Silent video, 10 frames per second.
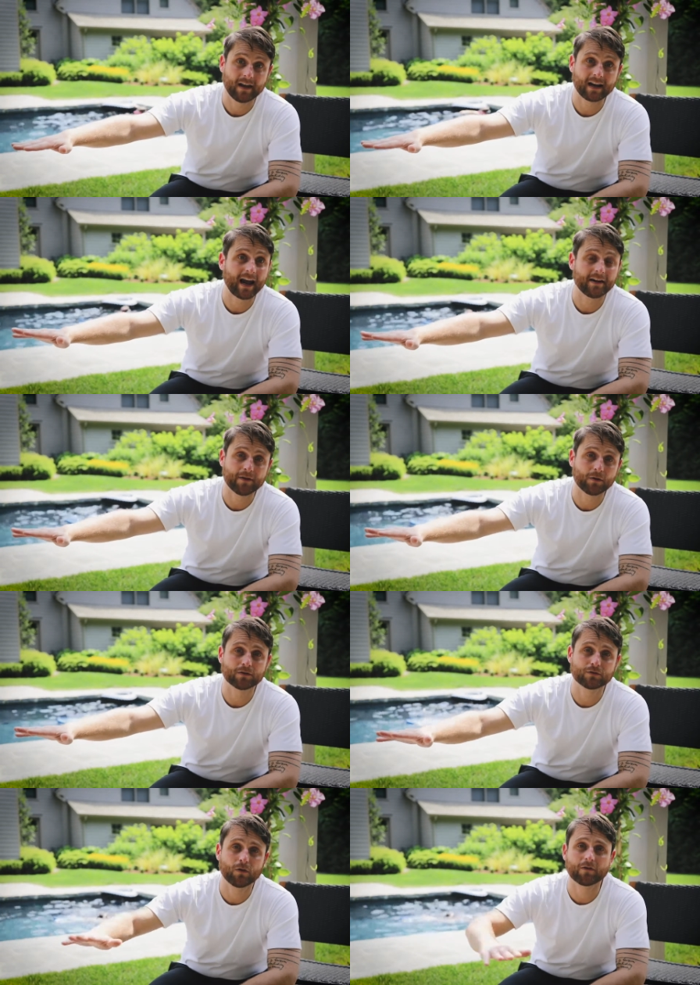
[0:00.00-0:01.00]
And I had no
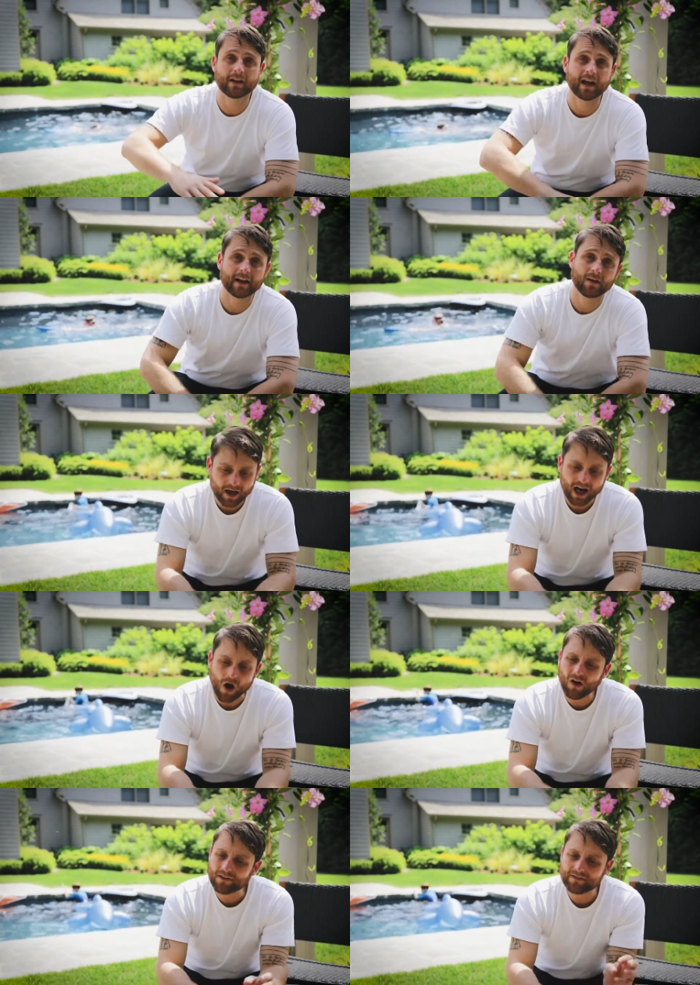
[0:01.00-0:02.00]
control over that.
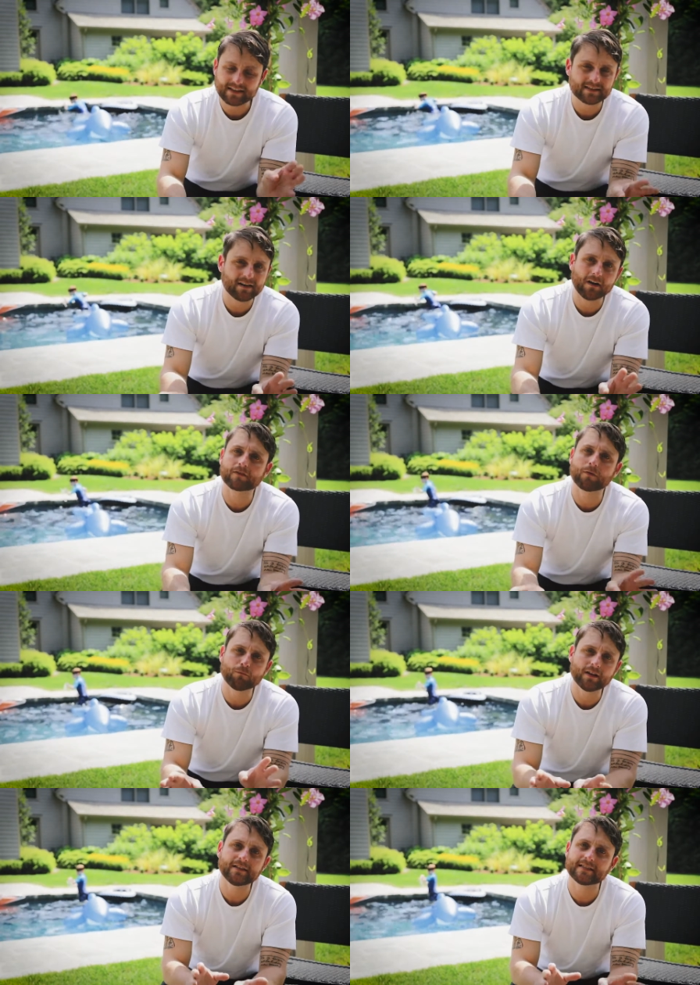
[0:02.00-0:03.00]
All of this stuff
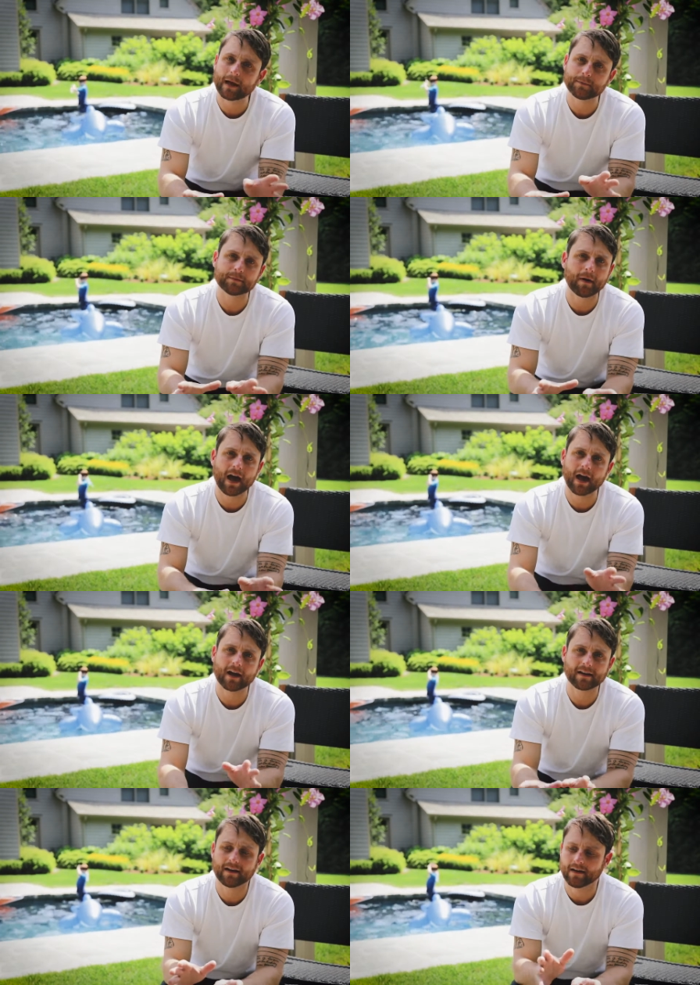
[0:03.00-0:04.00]
really stems back
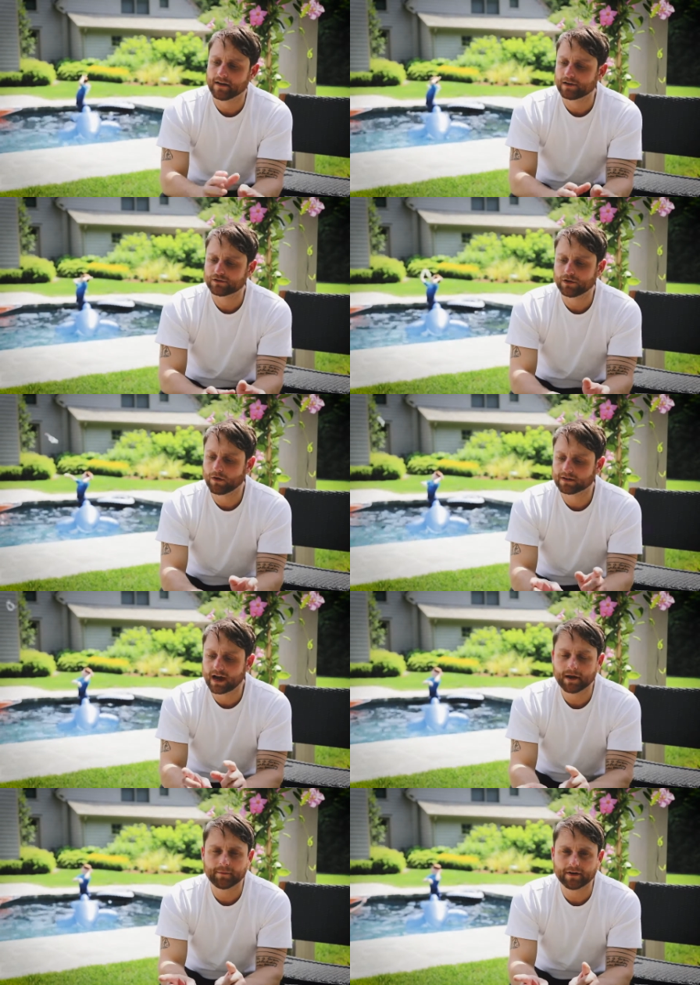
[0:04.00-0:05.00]
to a
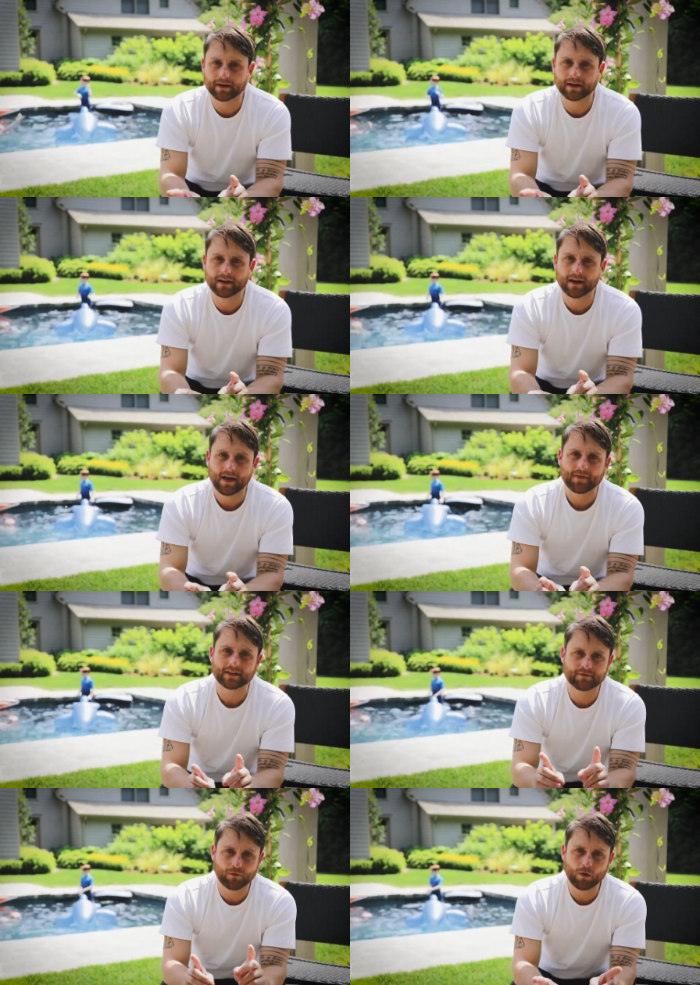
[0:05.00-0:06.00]
time period
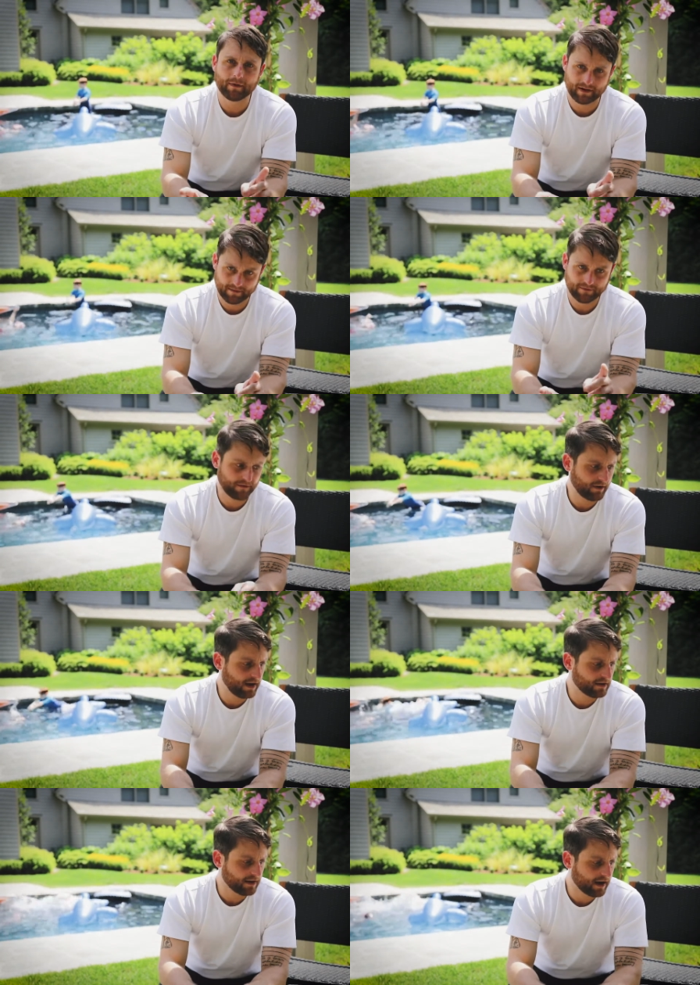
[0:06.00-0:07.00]
that's formative
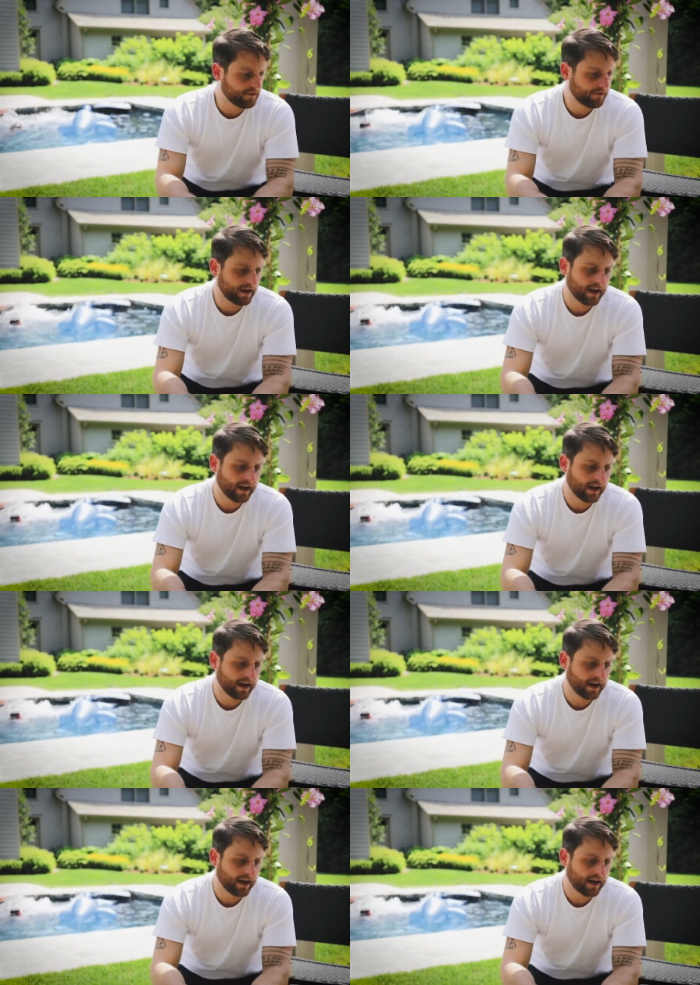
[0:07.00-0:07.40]
in life.